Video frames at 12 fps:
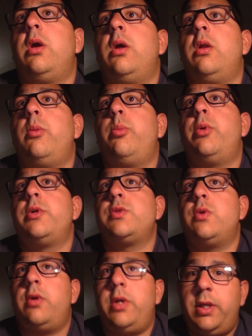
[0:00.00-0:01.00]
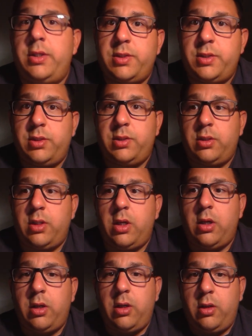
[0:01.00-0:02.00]
el personas
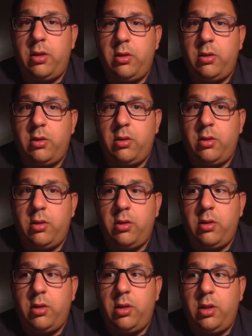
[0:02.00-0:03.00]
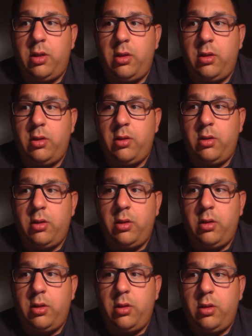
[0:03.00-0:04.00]
uh, eh,
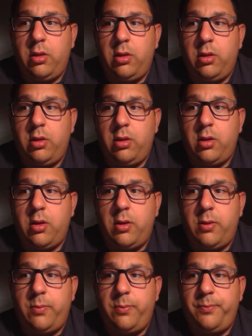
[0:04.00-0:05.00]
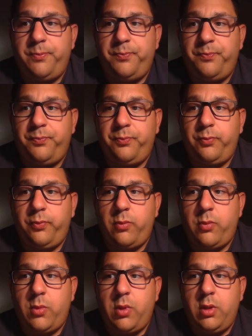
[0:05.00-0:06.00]
um,
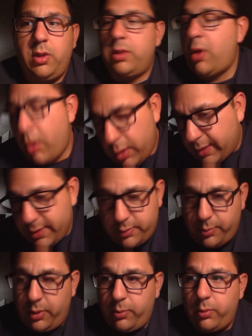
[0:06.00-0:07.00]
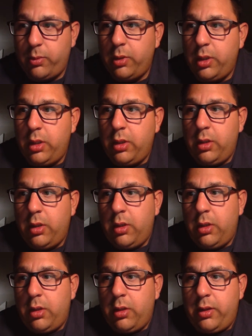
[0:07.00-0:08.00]
all kinds of people
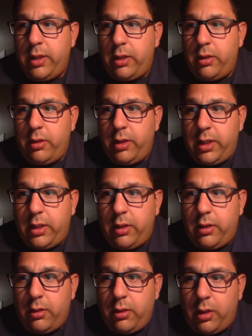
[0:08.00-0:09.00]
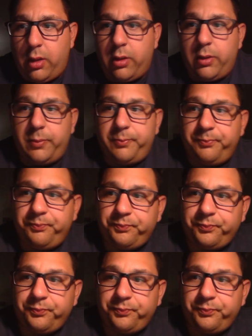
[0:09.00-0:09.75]
that are there. Um,